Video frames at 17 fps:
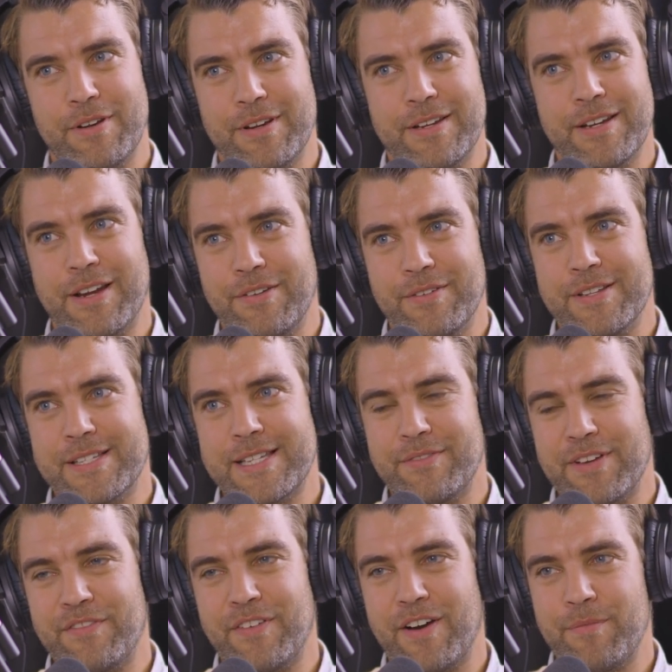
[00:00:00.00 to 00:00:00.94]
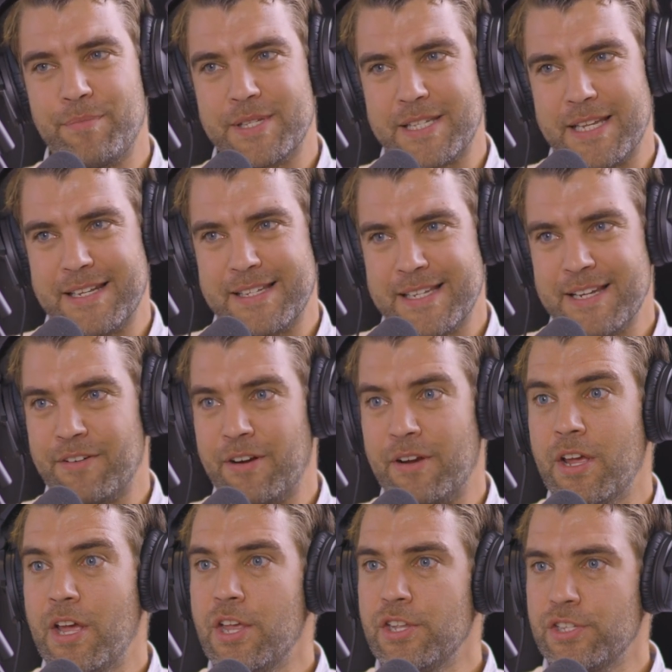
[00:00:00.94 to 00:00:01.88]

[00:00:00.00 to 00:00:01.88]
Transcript: and 75% 0.